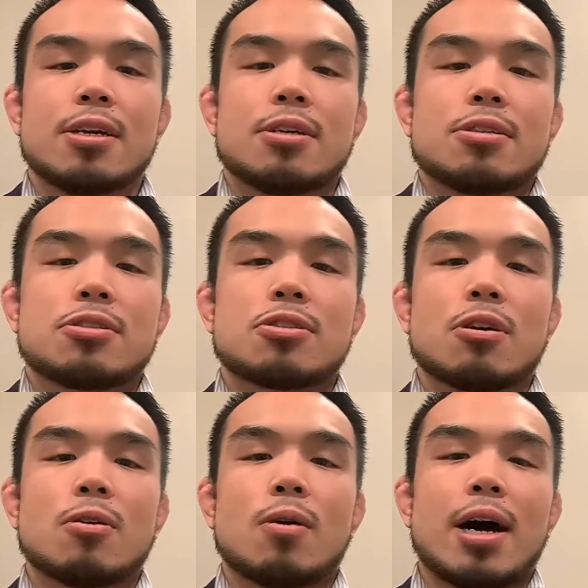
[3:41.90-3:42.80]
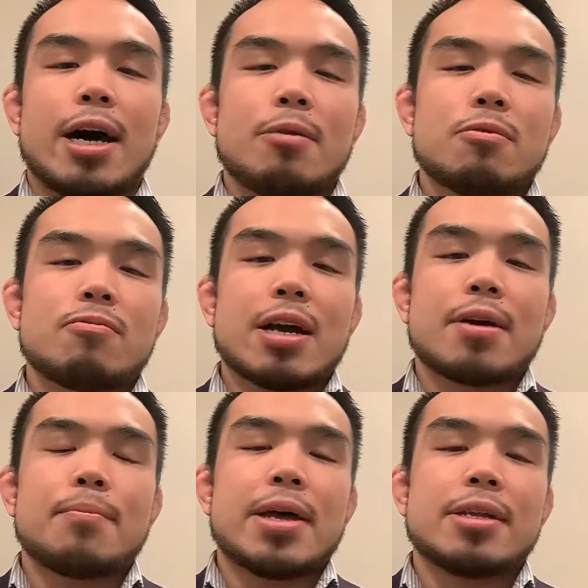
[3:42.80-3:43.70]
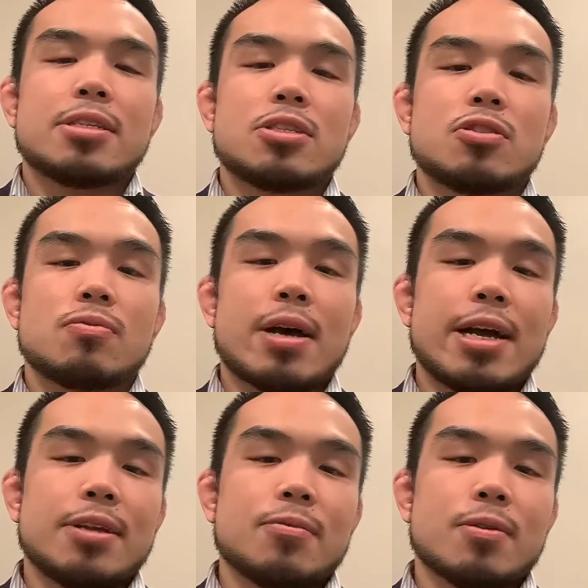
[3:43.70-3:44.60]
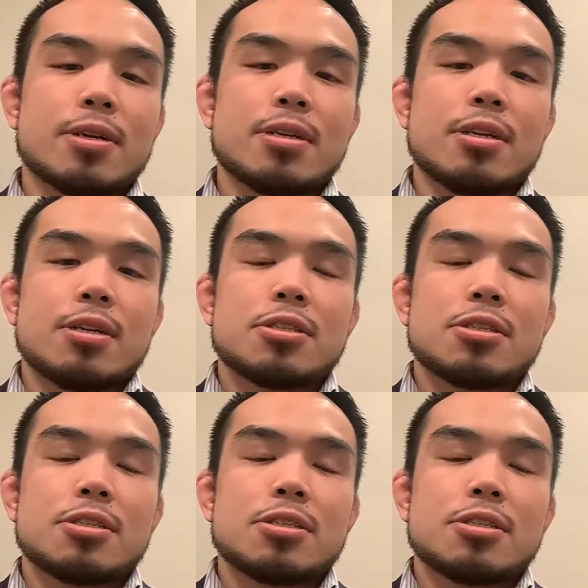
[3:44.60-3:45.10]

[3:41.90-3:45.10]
So I would recommend to anyone,